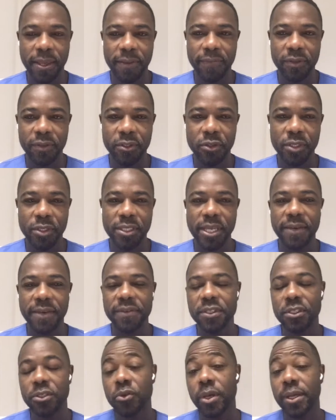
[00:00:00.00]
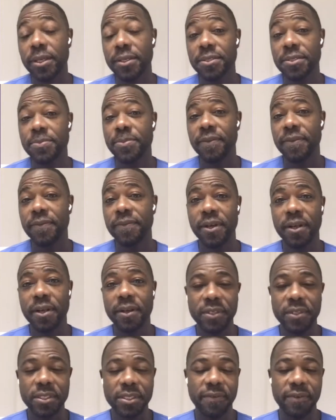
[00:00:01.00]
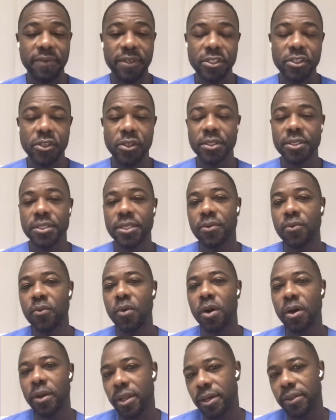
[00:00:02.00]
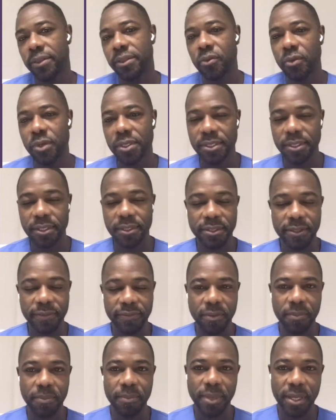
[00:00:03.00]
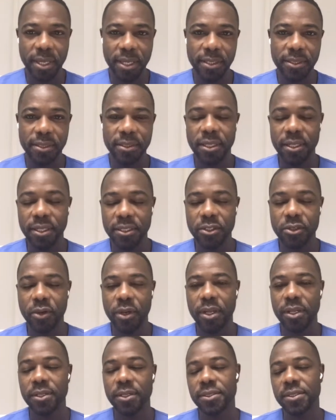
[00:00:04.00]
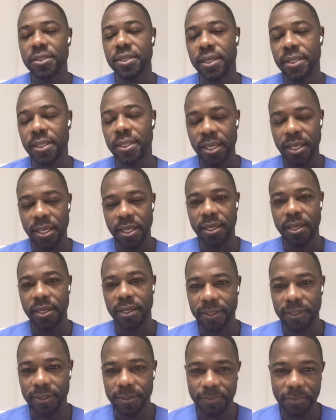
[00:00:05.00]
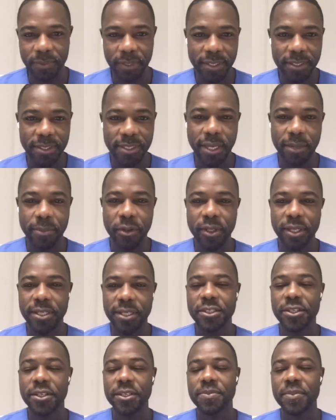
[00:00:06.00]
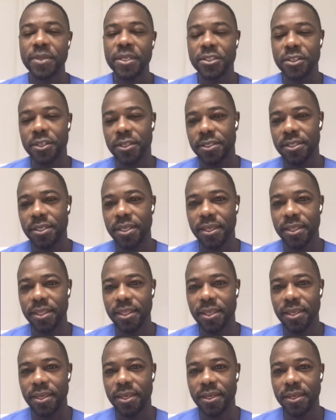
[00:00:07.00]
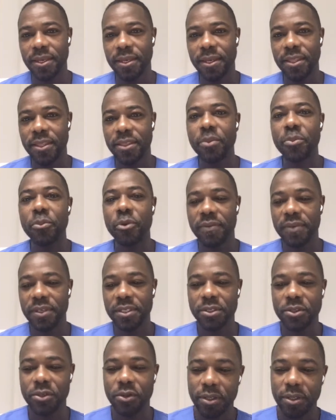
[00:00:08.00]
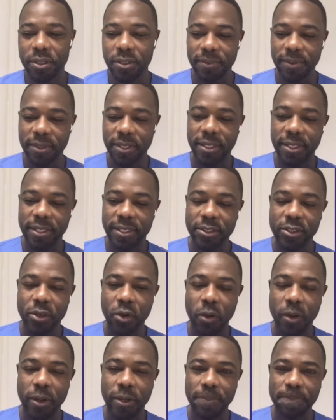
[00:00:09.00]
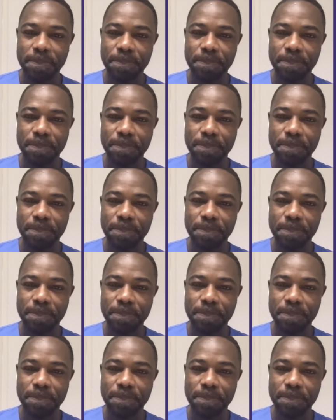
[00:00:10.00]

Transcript: for transcatheter tricuspid valve interventions and what are the results of the main trials that Saibal had just mentioned in the previous talk.